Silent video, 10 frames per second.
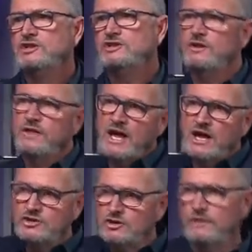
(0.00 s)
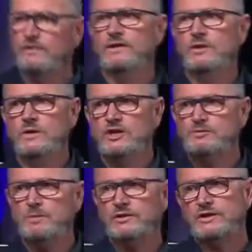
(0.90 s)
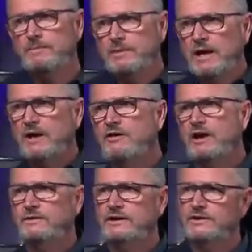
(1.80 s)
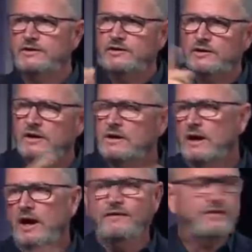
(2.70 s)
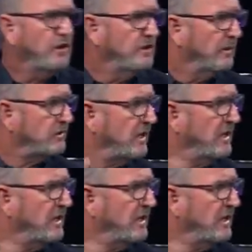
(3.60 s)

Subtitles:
So they hand you off on the weak spot. They play around it. I found about